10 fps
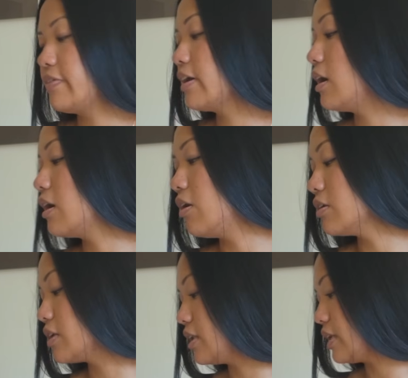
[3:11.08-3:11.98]
I got all
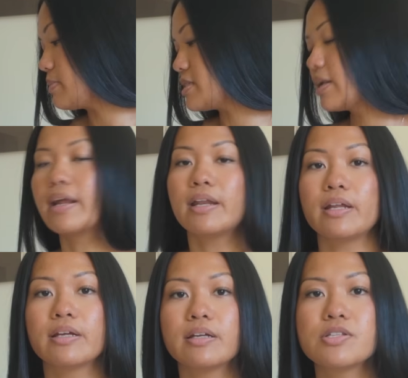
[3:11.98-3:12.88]
the clips that I
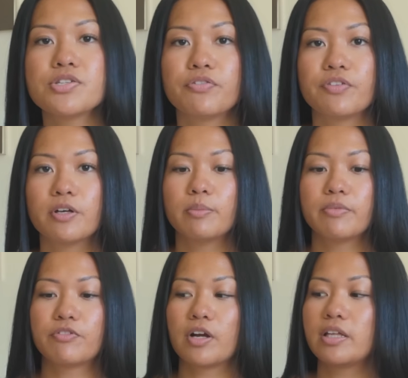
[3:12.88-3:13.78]
needed to film
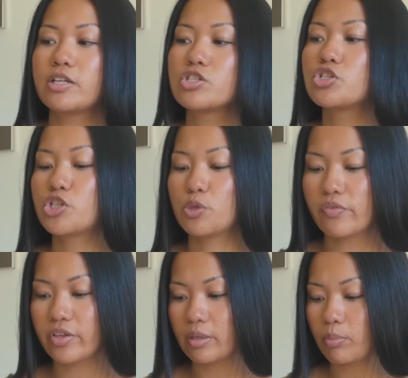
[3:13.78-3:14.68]
for at least 2 of
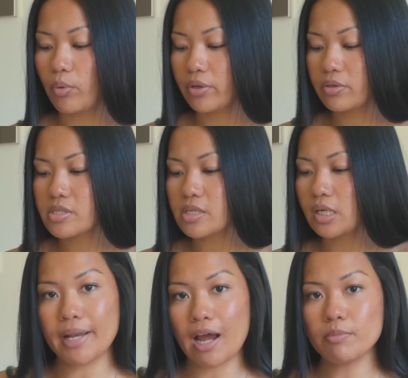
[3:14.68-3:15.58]
the lip oils,
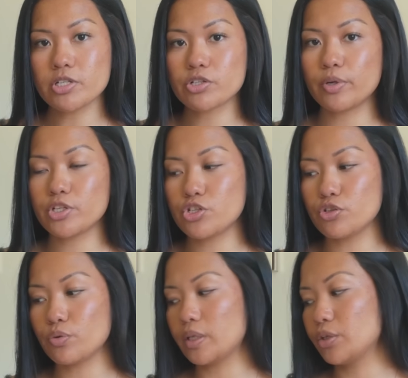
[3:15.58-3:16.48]
but now I'm just going to
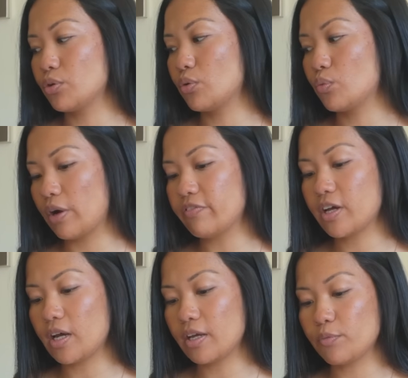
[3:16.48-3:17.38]
do a little rough
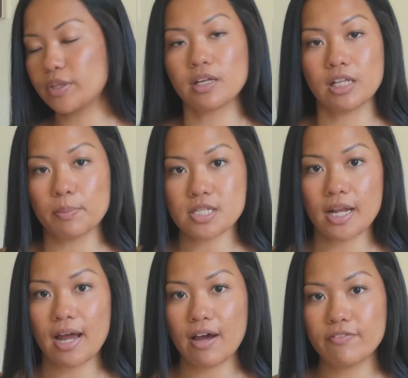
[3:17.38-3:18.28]
cut with the clips that I
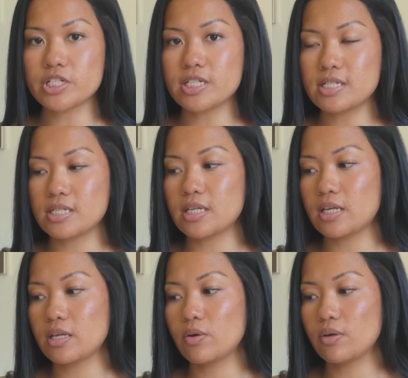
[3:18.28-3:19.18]
have just to
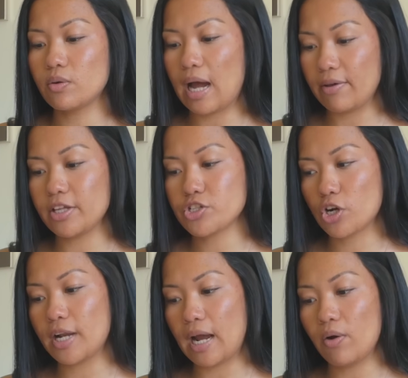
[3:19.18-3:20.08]
see how they
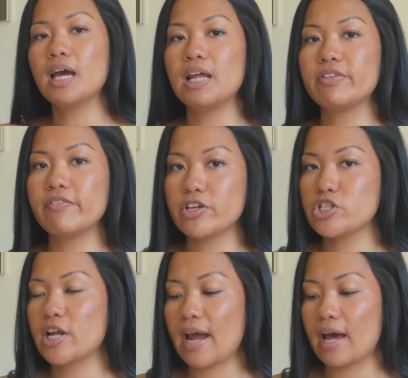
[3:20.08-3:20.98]
turned out and if the
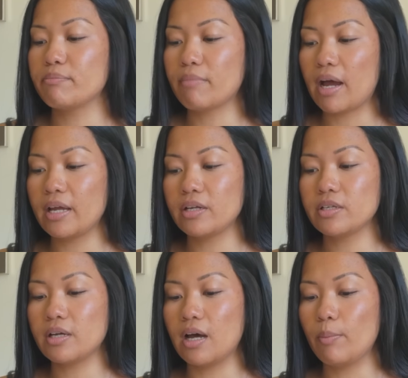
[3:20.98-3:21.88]
vision I had in
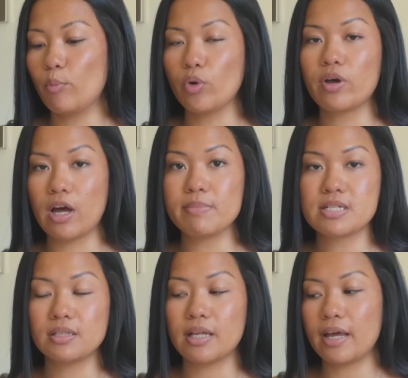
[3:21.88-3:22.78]
mind will come
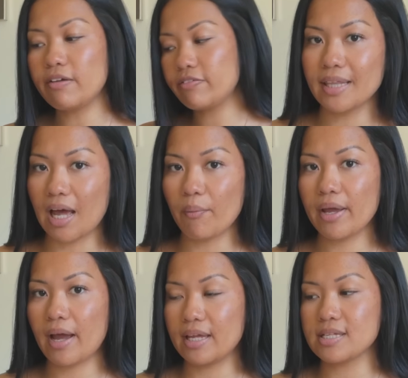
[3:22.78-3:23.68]
to life. And that
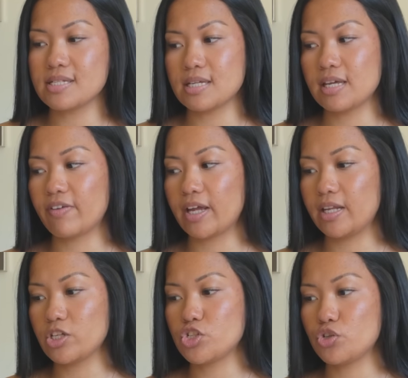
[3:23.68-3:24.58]
way I can see if I
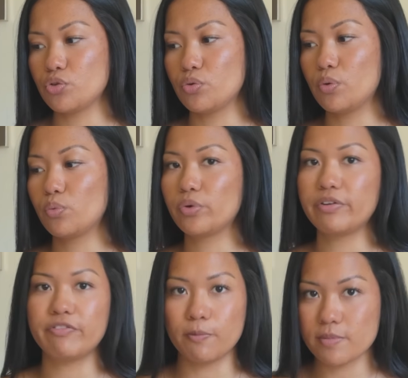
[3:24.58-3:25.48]
need to
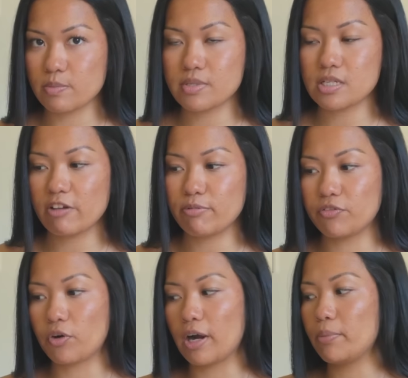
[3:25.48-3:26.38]
refilm some stuff
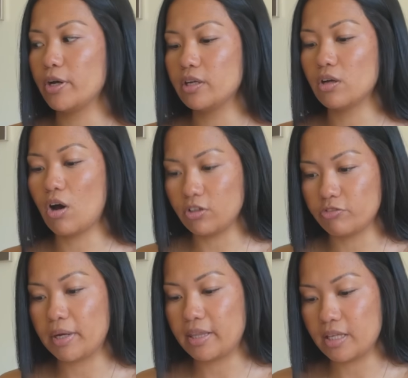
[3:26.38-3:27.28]
before I put all of
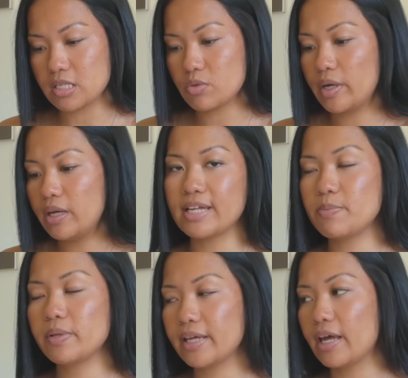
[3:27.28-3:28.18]
my things away. I
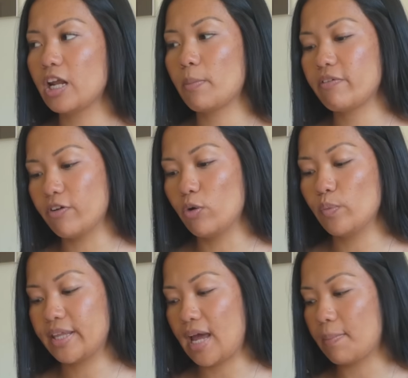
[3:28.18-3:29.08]
typically edit on my phone
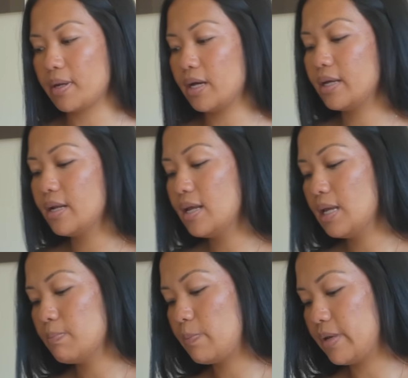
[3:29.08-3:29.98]
with CapCut,
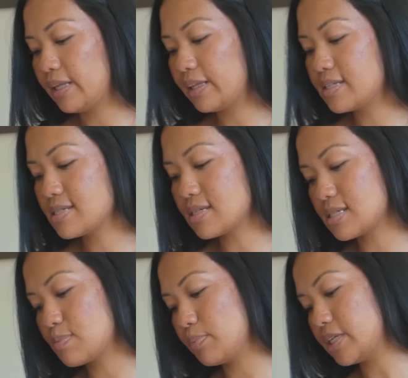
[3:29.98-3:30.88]
but being that this is a
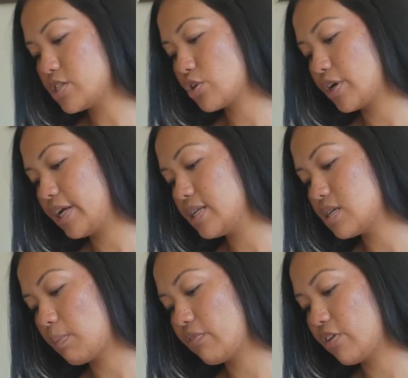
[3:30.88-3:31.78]
split screen
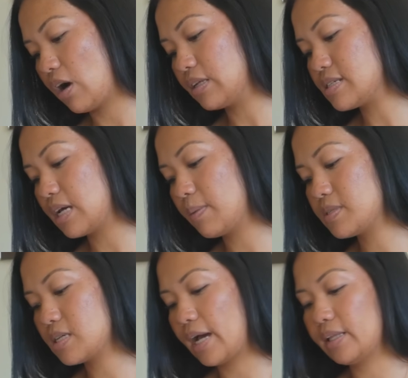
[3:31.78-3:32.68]
type of
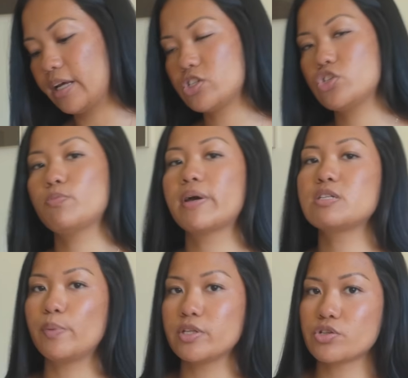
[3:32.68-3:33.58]
concept, I like to do my
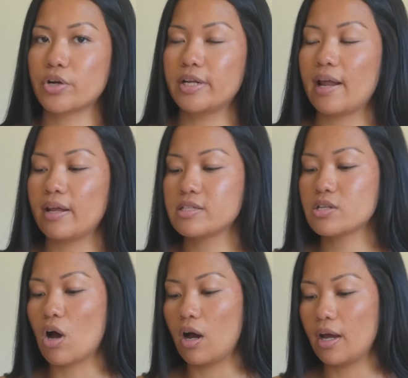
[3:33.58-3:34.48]
split screen edits
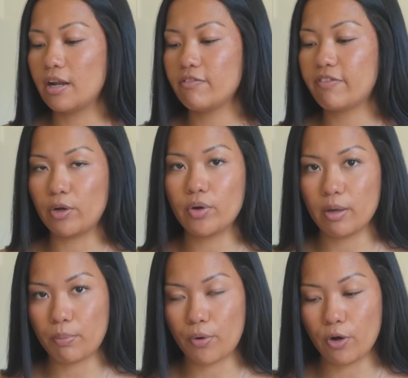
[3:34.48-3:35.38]
on Final
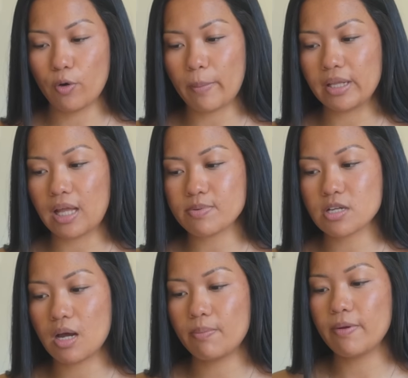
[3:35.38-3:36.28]
Cut Pro on my
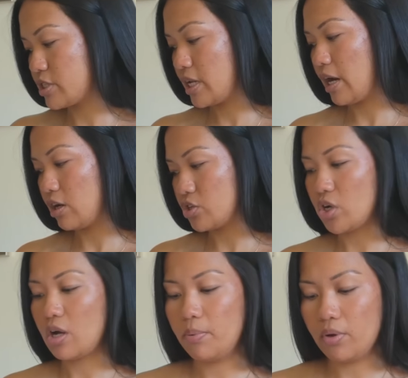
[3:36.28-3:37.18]
laptop. I'm just gonna
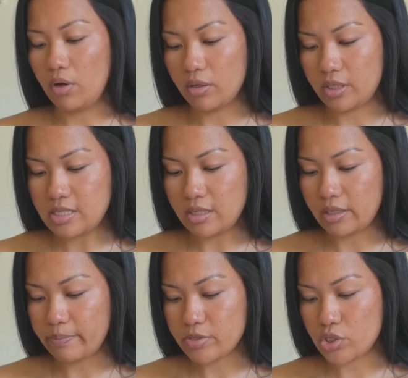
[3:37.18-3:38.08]
airdrop all these
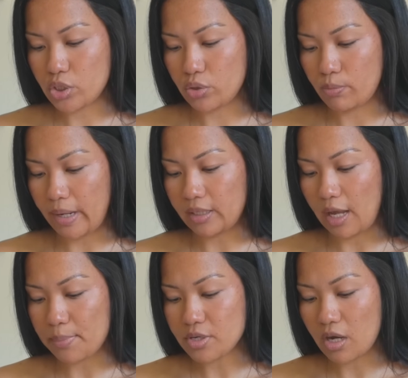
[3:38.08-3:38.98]
clips to my
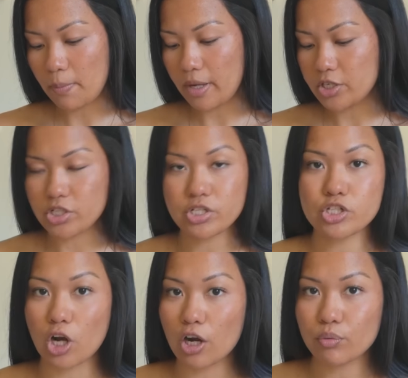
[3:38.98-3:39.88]
laptop and just
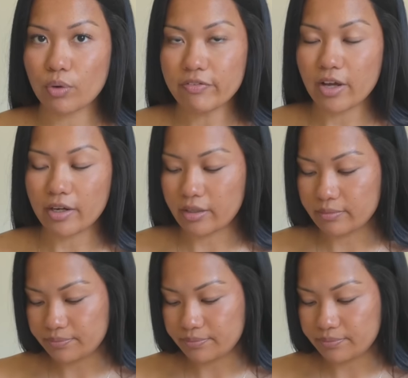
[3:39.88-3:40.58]
start rough cutting.